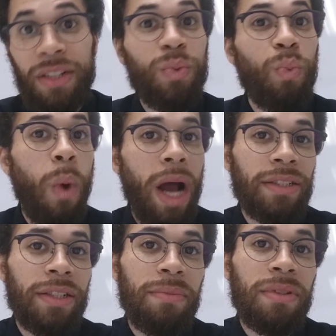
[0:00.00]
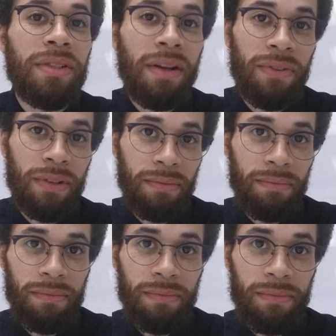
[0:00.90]
and just watched him suffer.
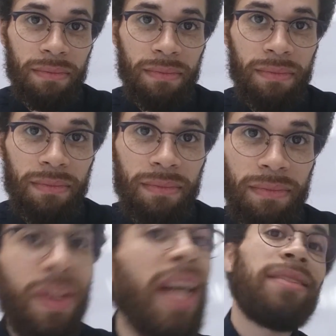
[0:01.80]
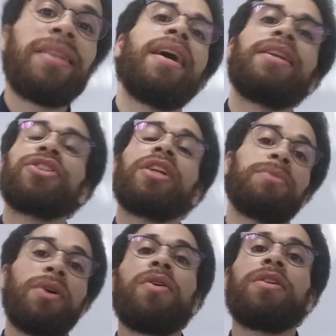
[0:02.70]
That's the kind of shit
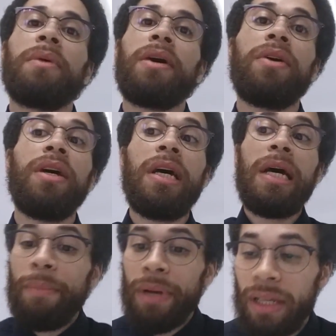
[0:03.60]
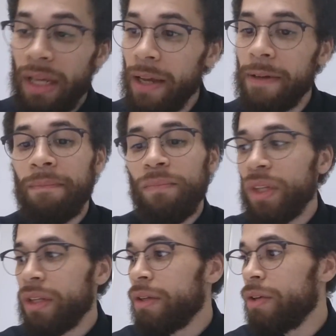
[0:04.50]
I'm talking about. But again,
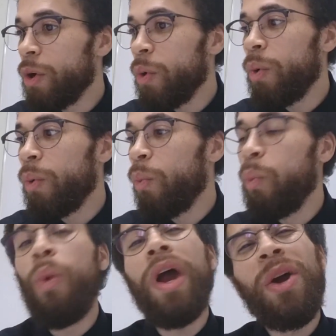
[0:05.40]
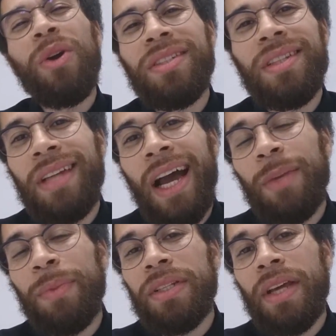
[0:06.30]
where is the
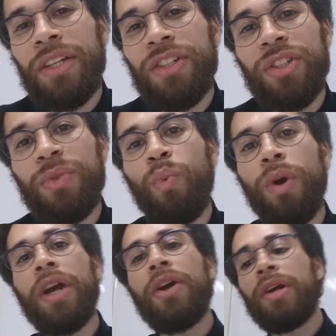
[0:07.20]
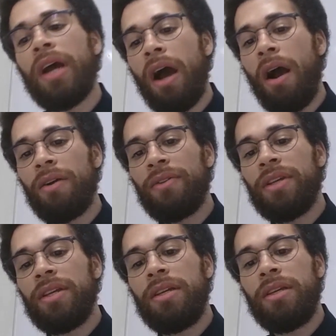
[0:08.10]
documentation? Where are
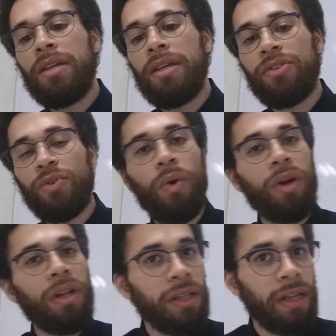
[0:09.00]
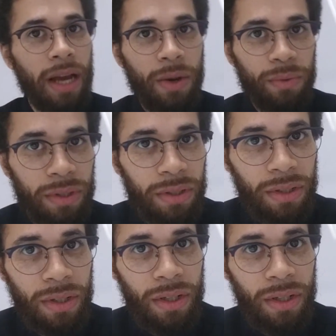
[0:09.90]
the historical accounts?